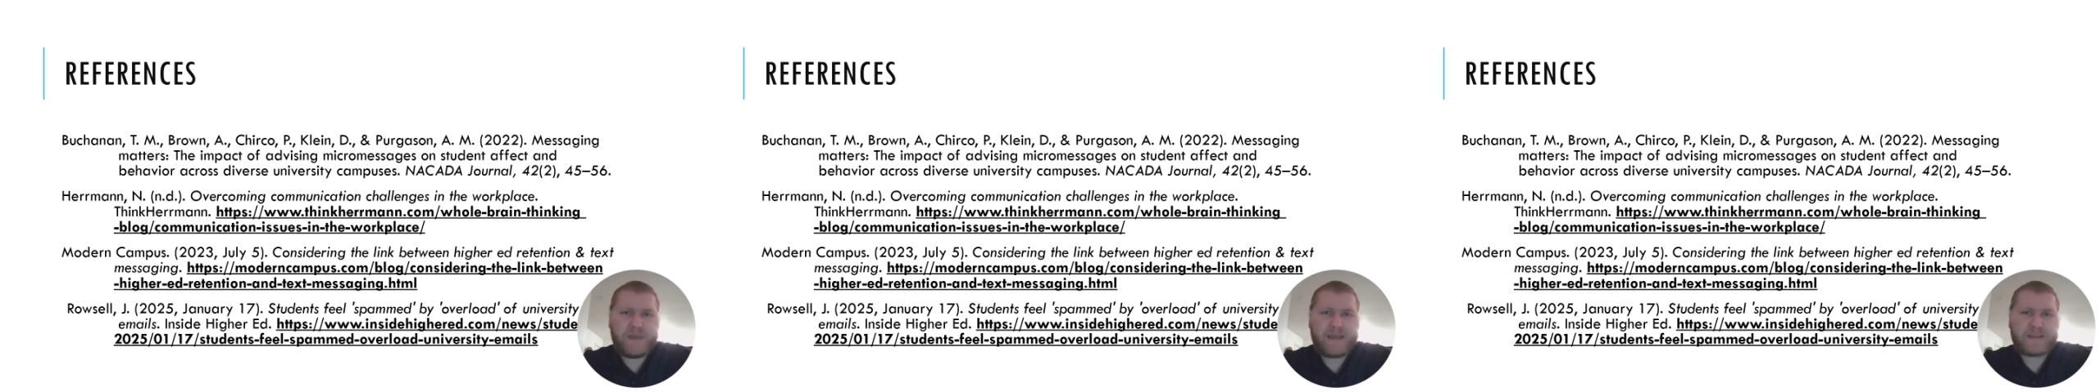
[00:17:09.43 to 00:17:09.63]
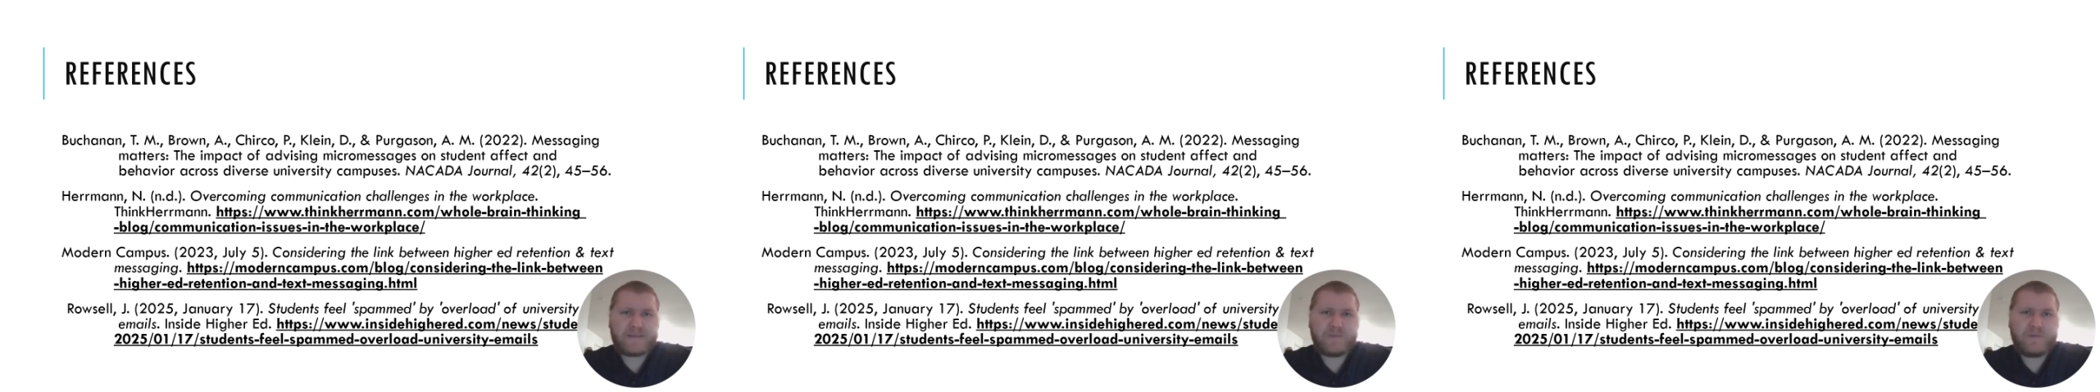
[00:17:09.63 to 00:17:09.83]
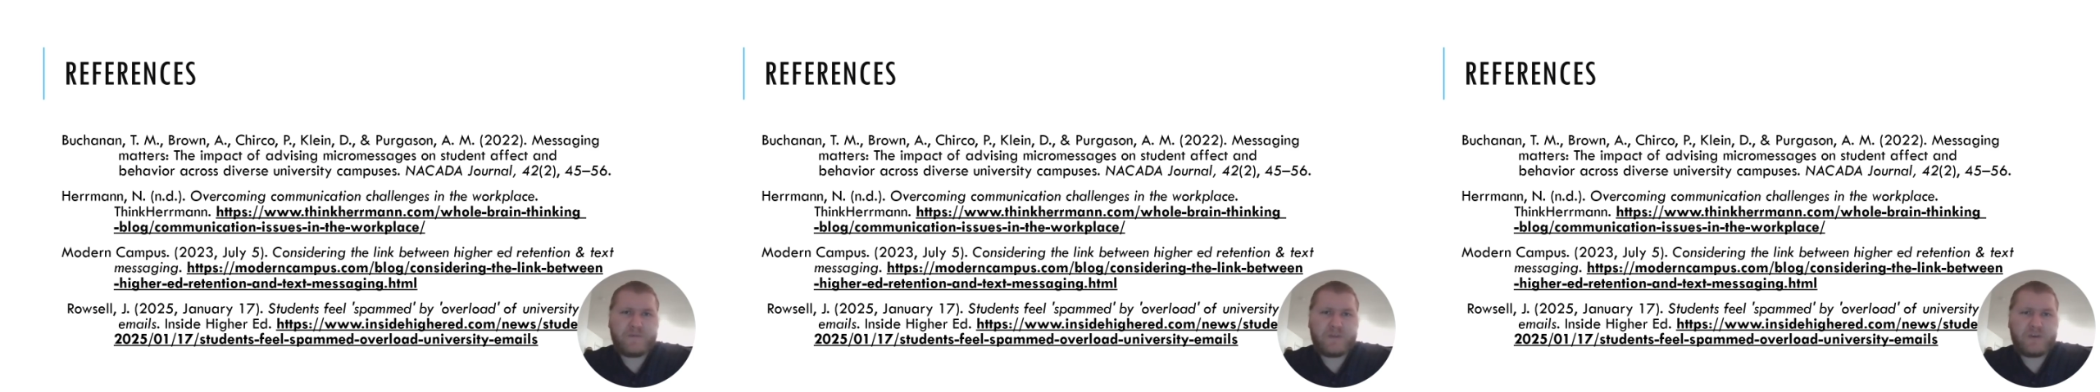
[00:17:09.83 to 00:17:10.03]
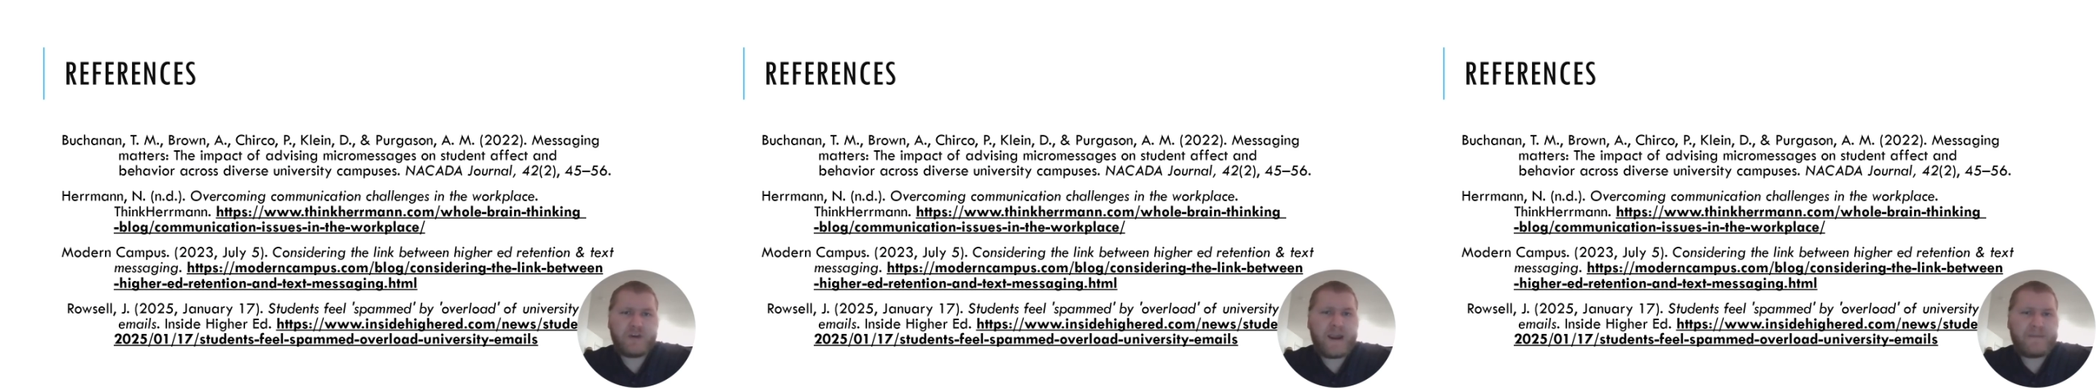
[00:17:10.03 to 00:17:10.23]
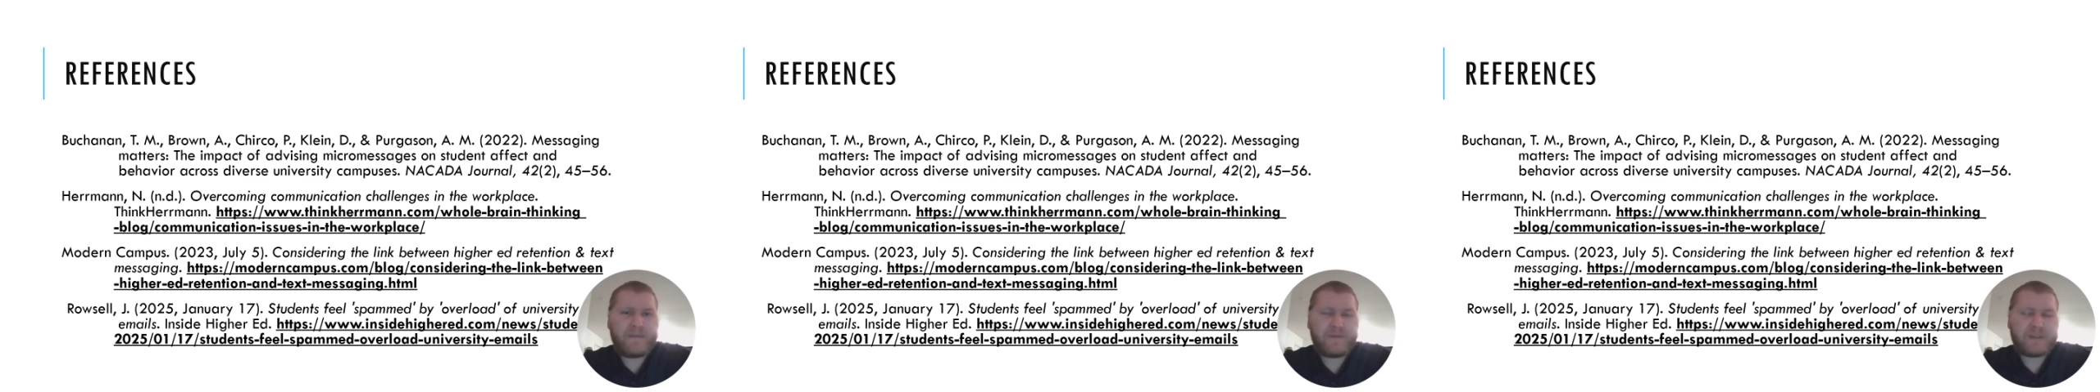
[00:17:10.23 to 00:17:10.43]
back some of the
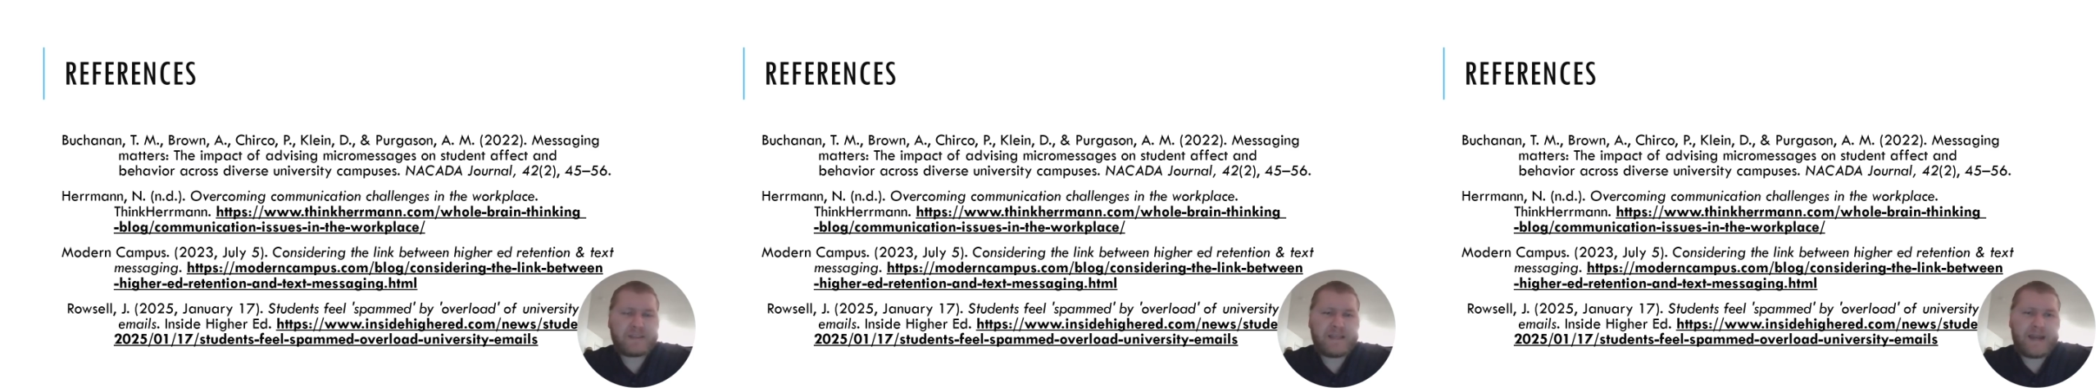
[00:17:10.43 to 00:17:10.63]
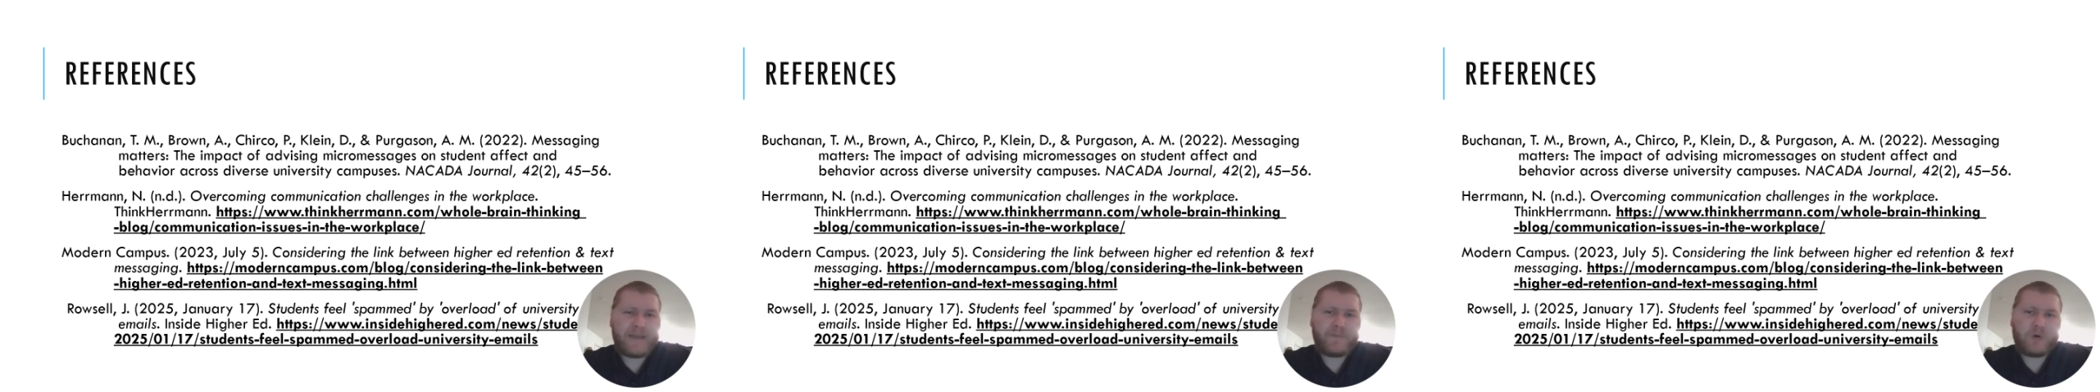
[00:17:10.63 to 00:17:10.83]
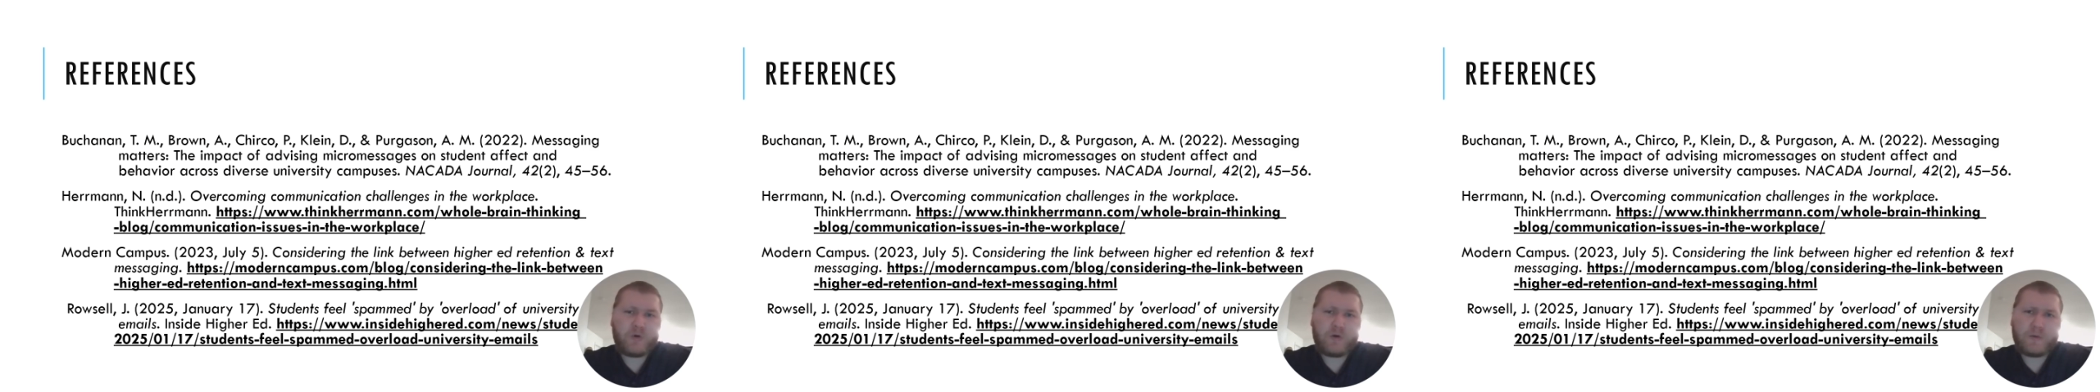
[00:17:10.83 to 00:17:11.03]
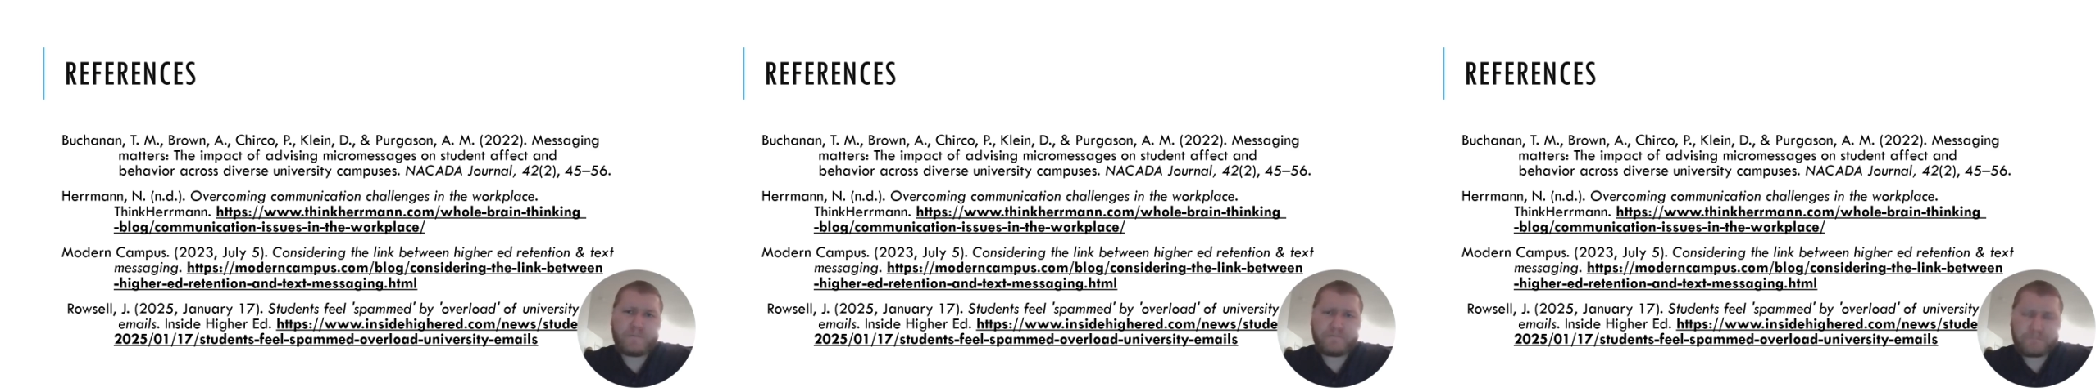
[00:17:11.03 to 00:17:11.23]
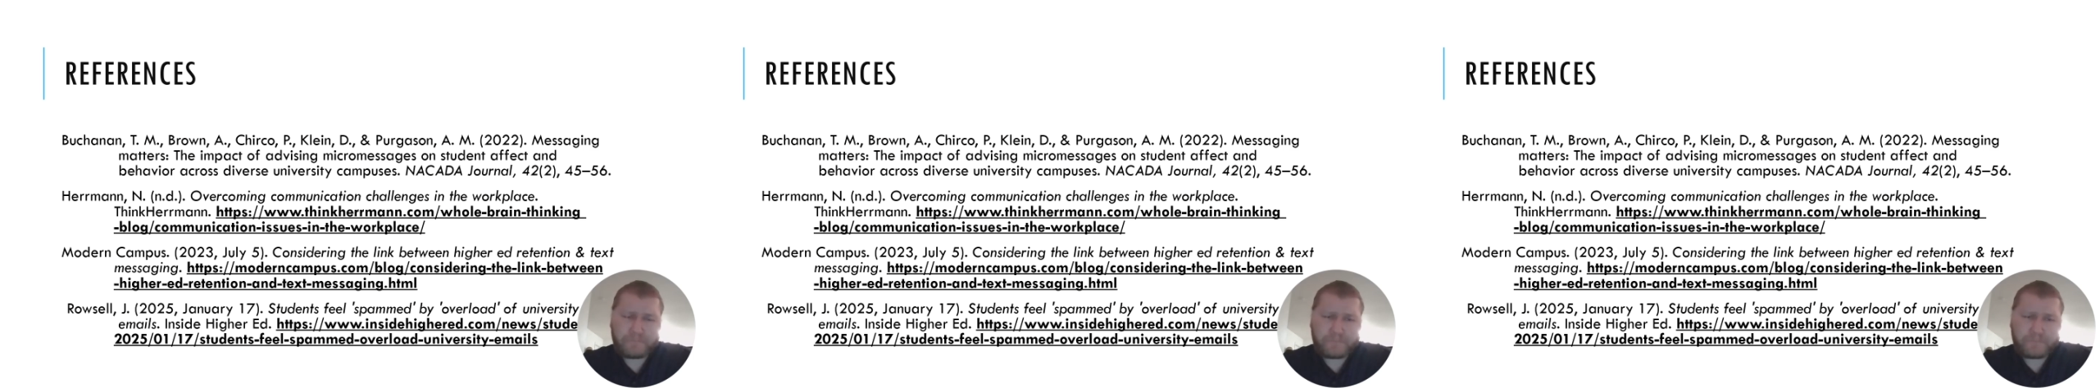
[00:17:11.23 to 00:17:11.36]
graphics that I pulled.